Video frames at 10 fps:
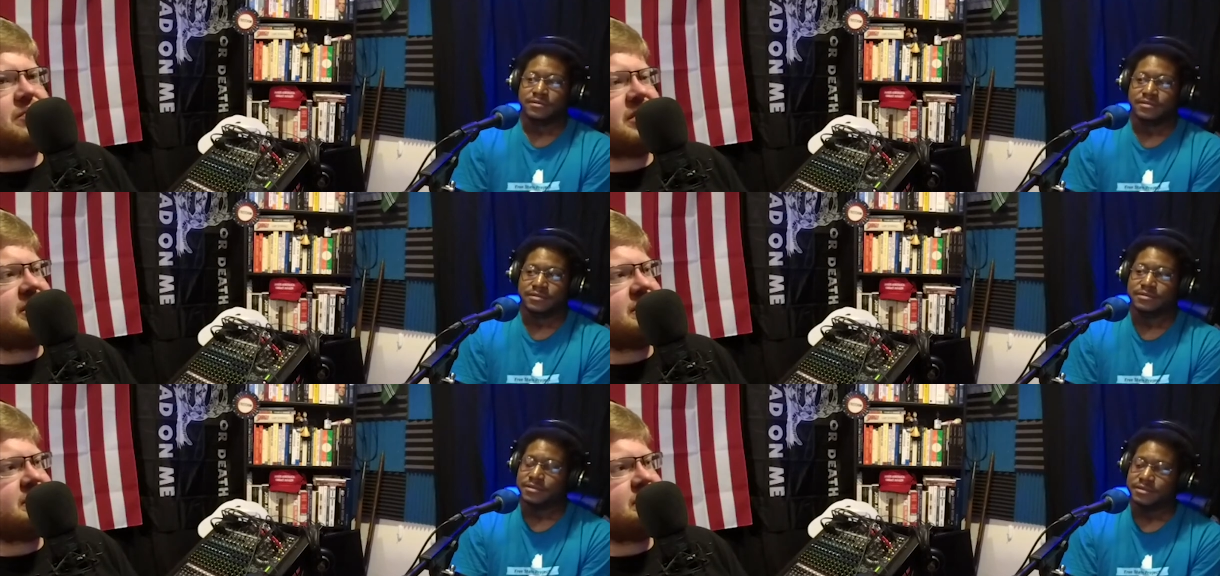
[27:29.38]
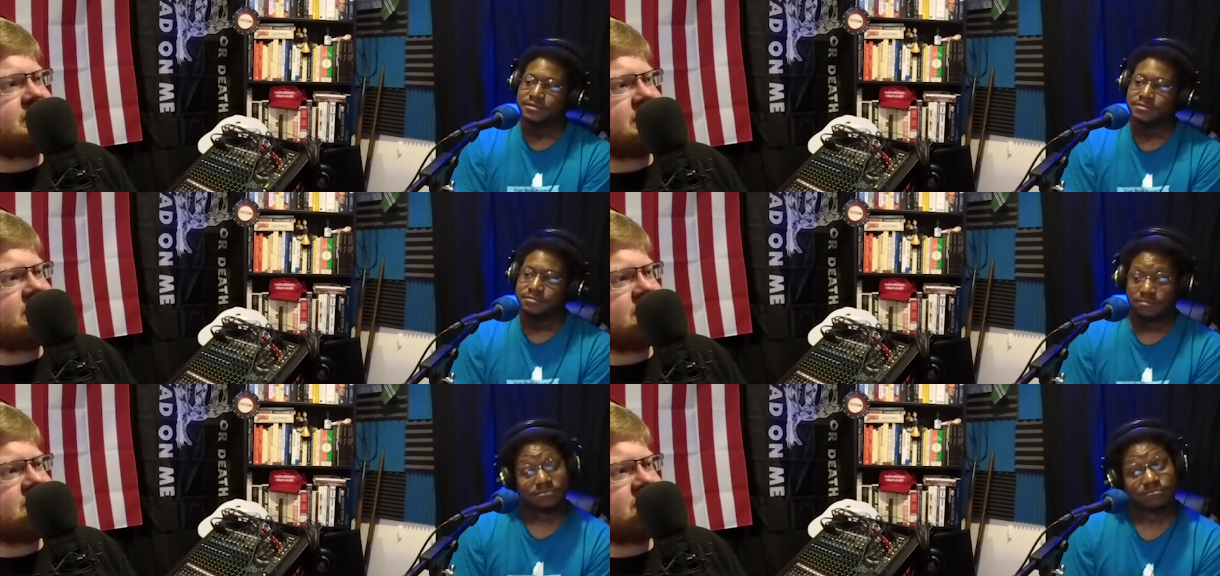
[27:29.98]
Speaker 1: what we need to do?
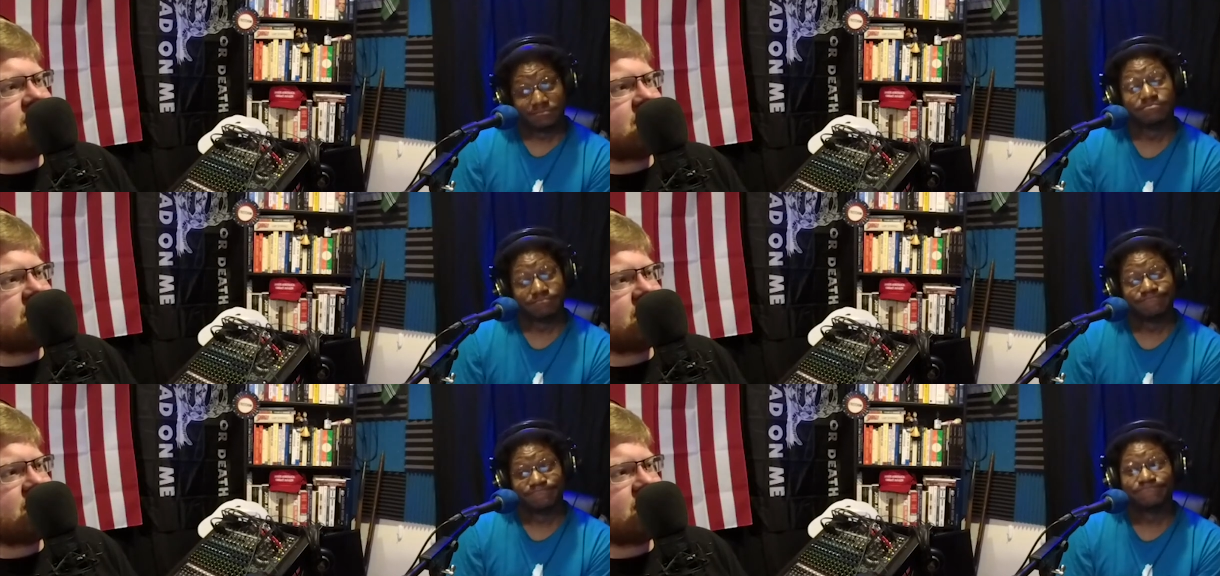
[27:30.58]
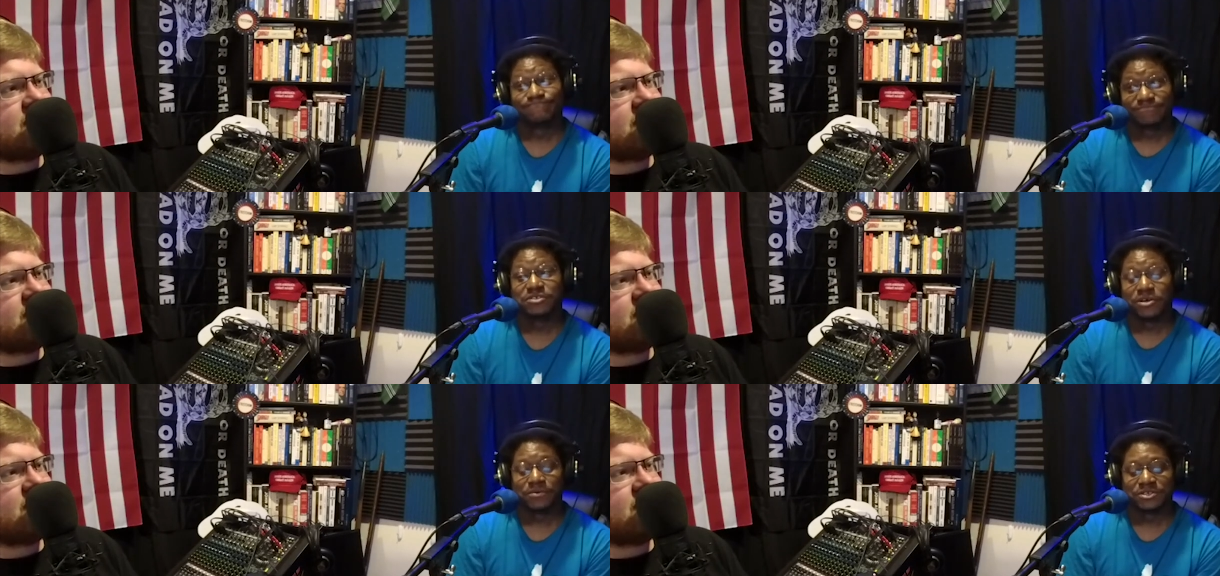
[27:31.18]

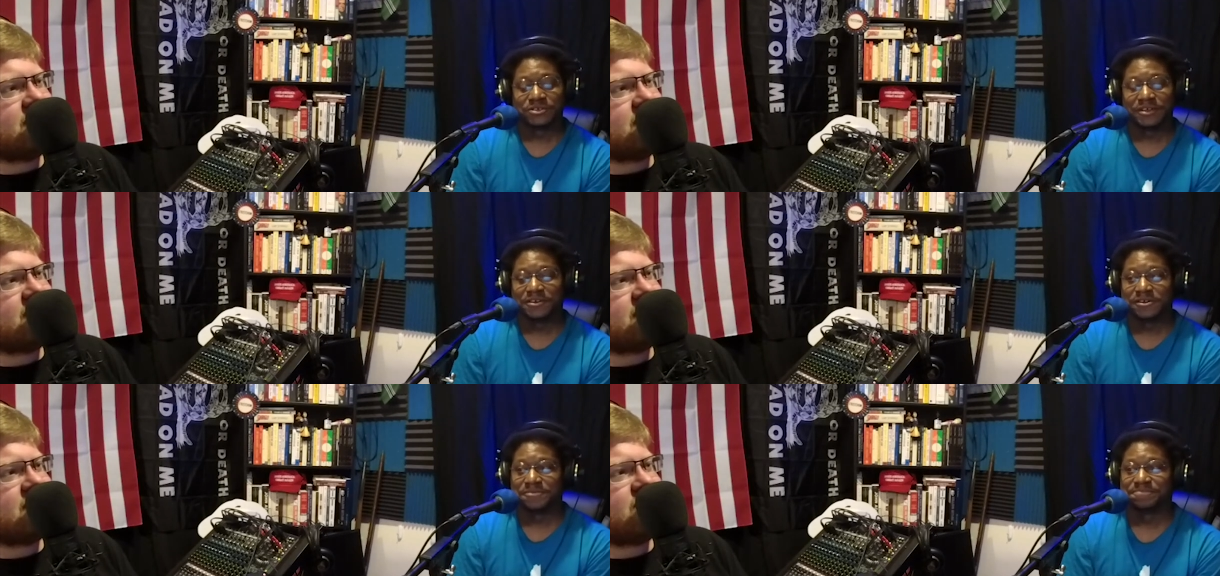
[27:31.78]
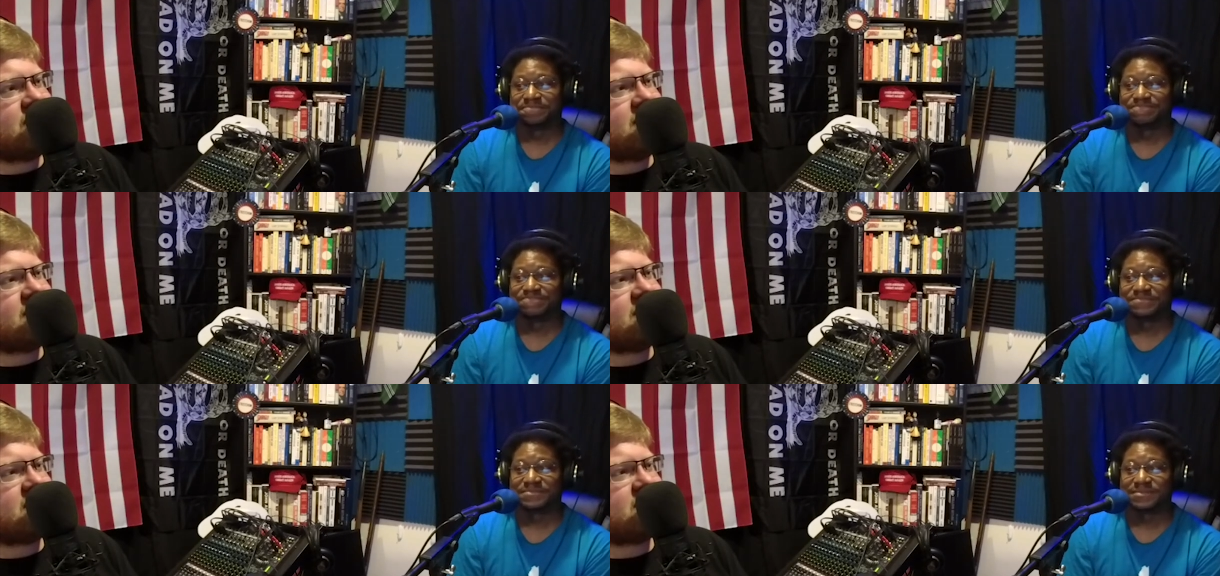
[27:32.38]
You know what you need to do. We
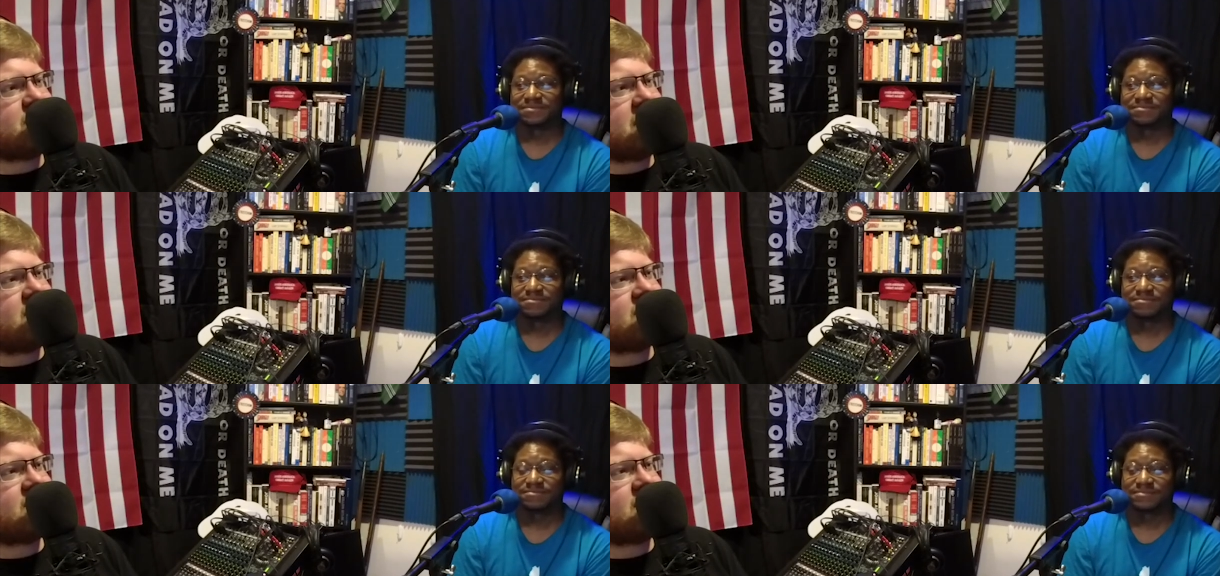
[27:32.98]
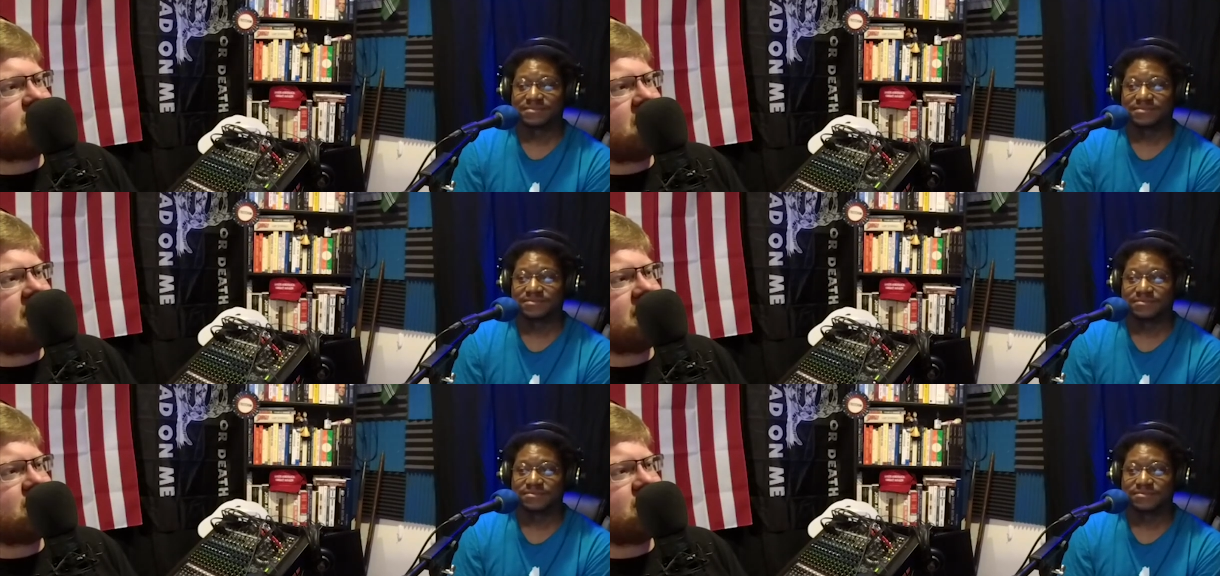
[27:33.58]
need to talk about uh, Brian